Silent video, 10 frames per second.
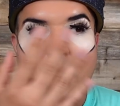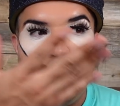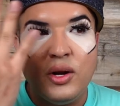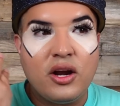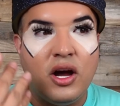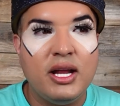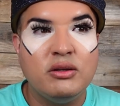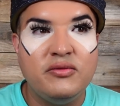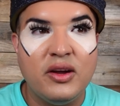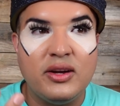I put it on, it
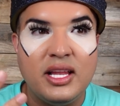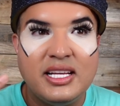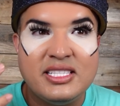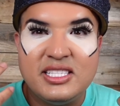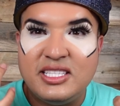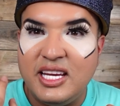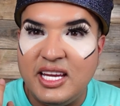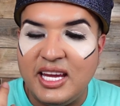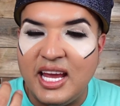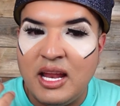was very like
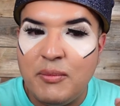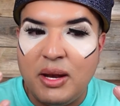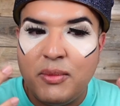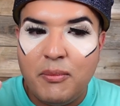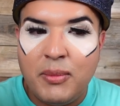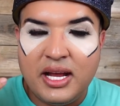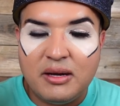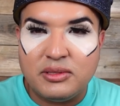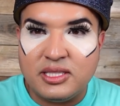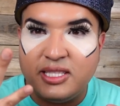sticky and it made my
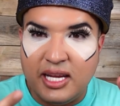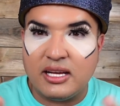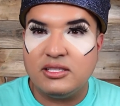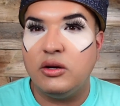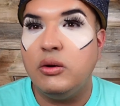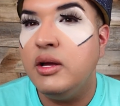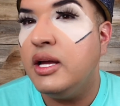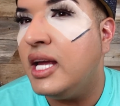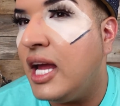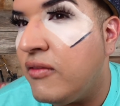makeup stick. So
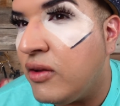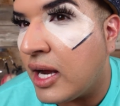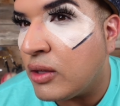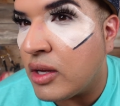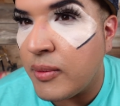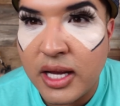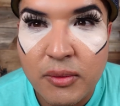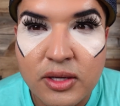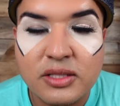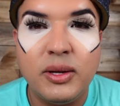if you like the way my
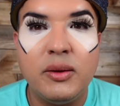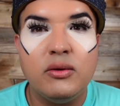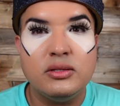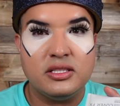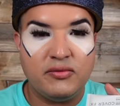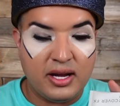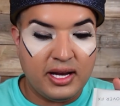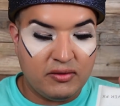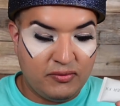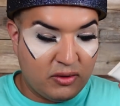makeup looks, maybe it was just fine
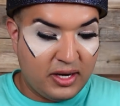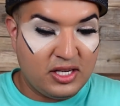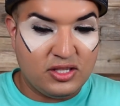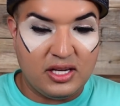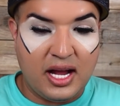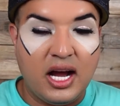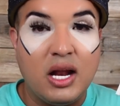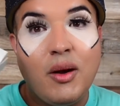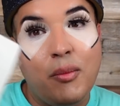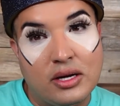foundation. I got it
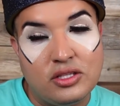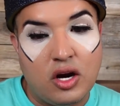in my box